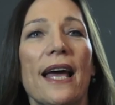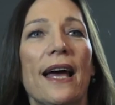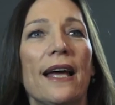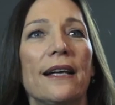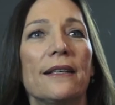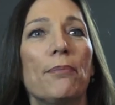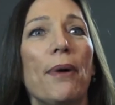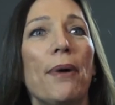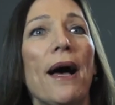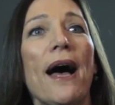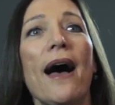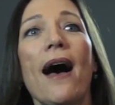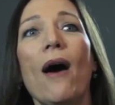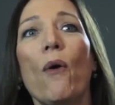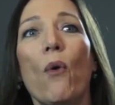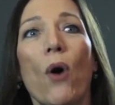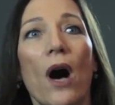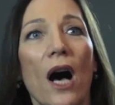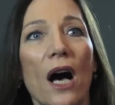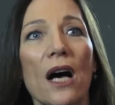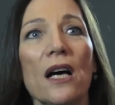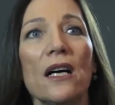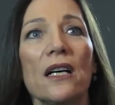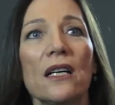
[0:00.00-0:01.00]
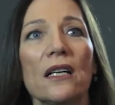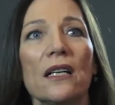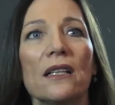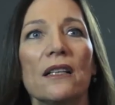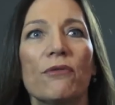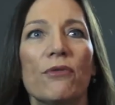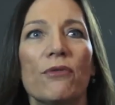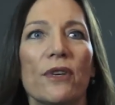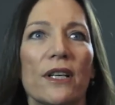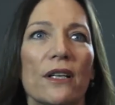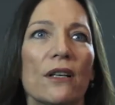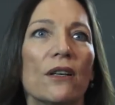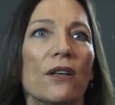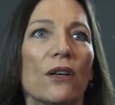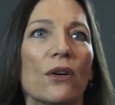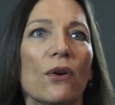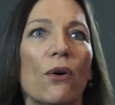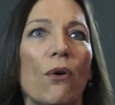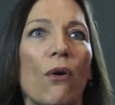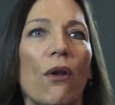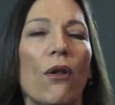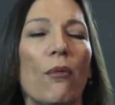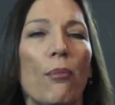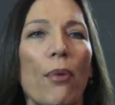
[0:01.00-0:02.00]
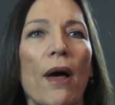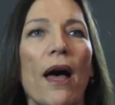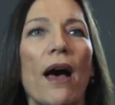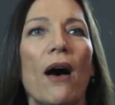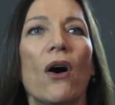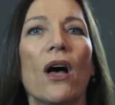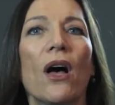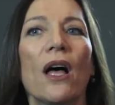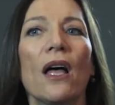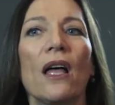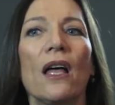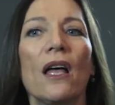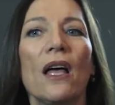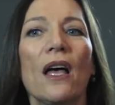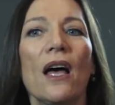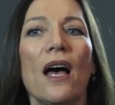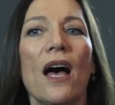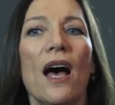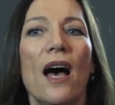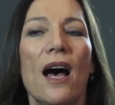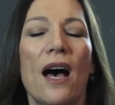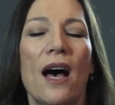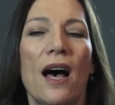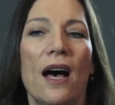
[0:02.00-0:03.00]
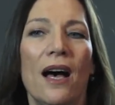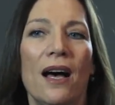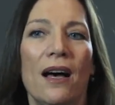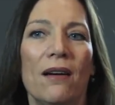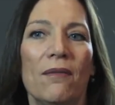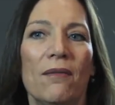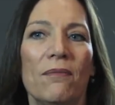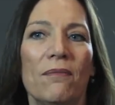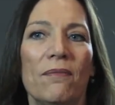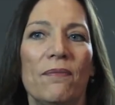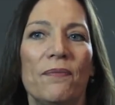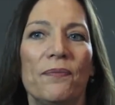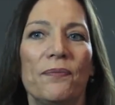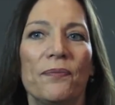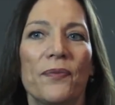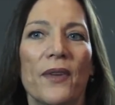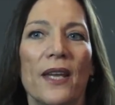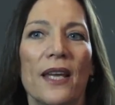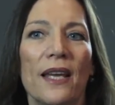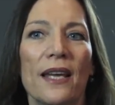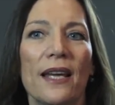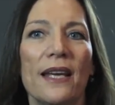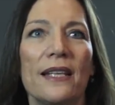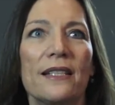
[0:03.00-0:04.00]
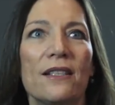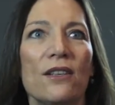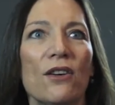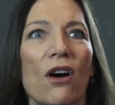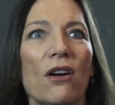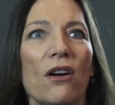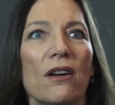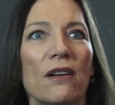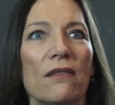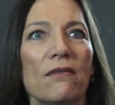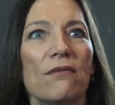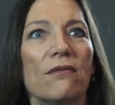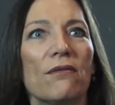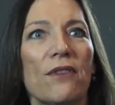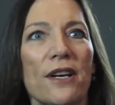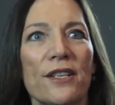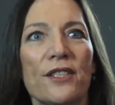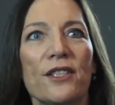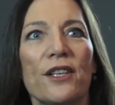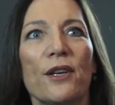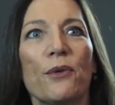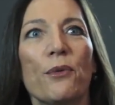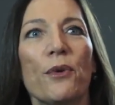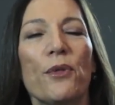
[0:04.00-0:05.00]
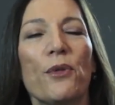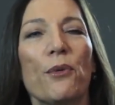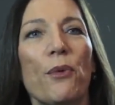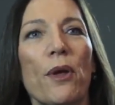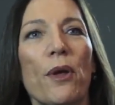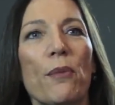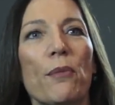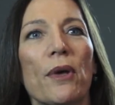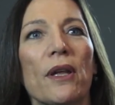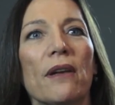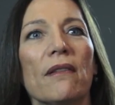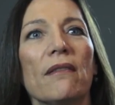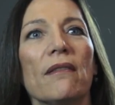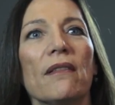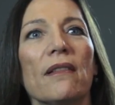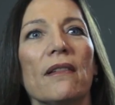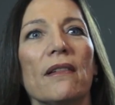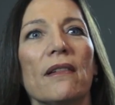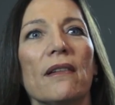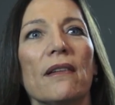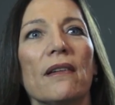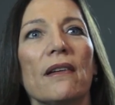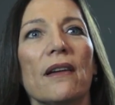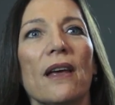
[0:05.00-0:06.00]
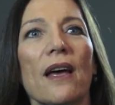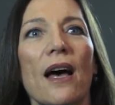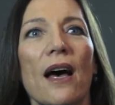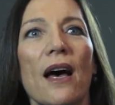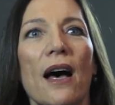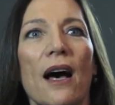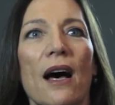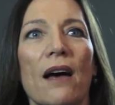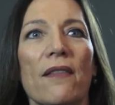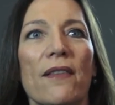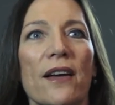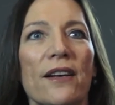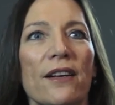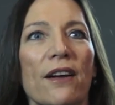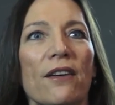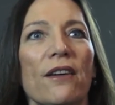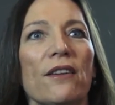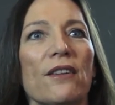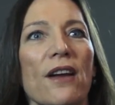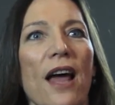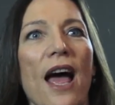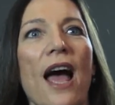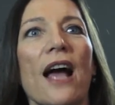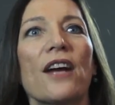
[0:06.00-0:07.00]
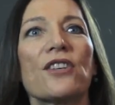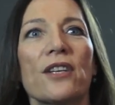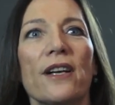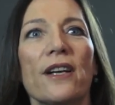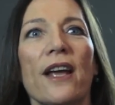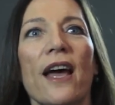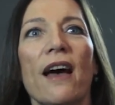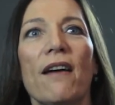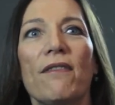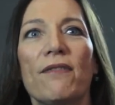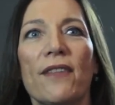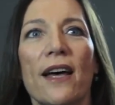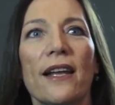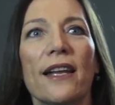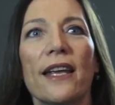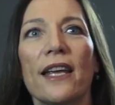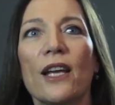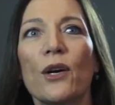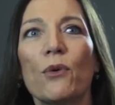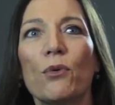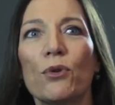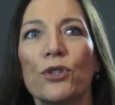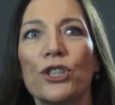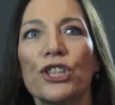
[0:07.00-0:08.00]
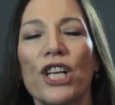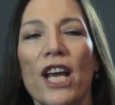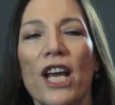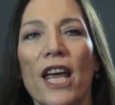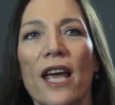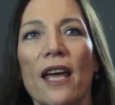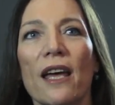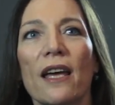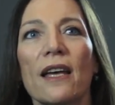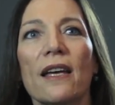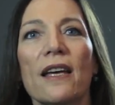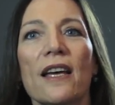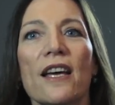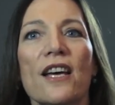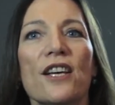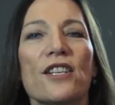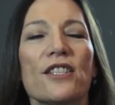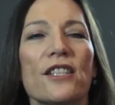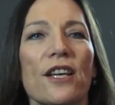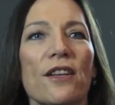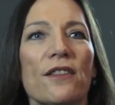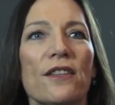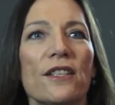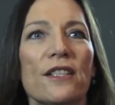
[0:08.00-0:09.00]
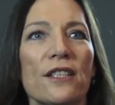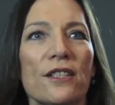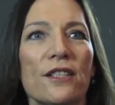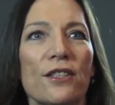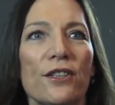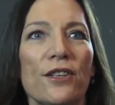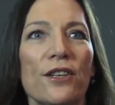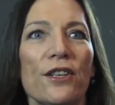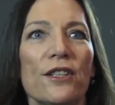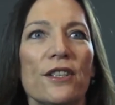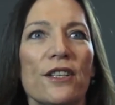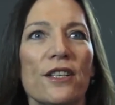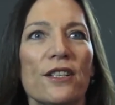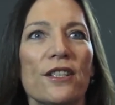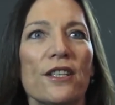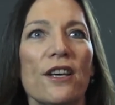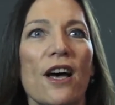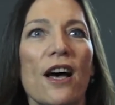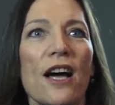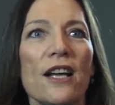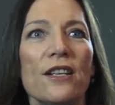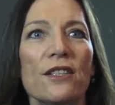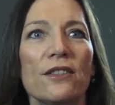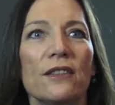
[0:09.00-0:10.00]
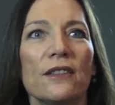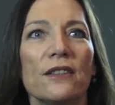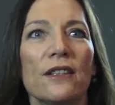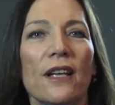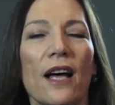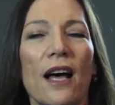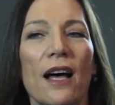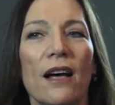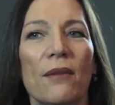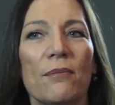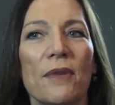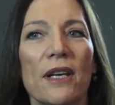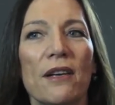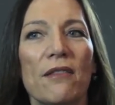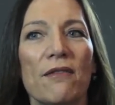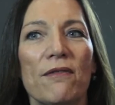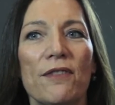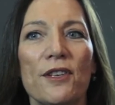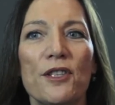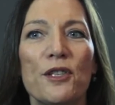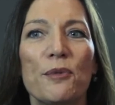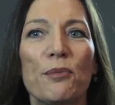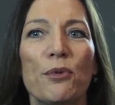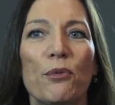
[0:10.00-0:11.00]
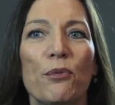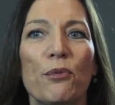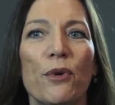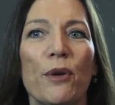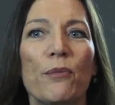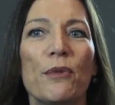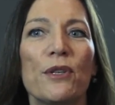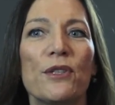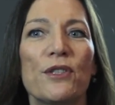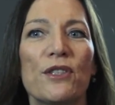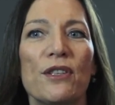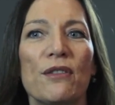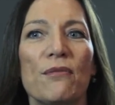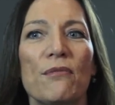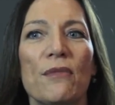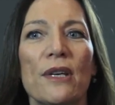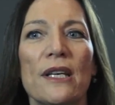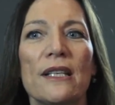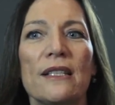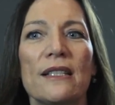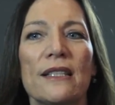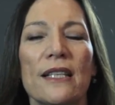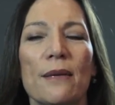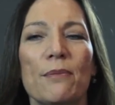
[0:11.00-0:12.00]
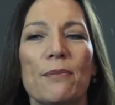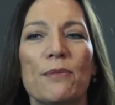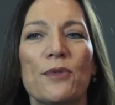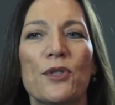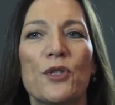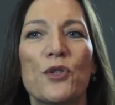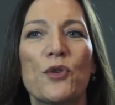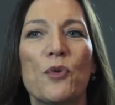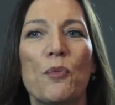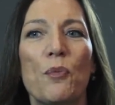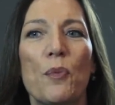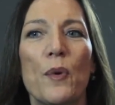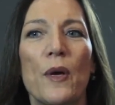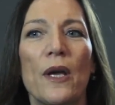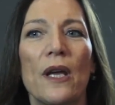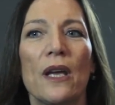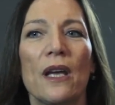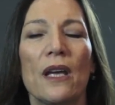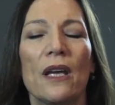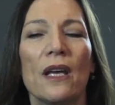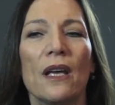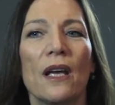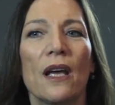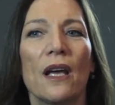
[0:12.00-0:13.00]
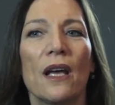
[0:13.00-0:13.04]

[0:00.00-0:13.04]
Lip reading: and power, if we can call it power, is not resting with the women. They don't actually have that equal share. So the title Invisible Women to me seems to be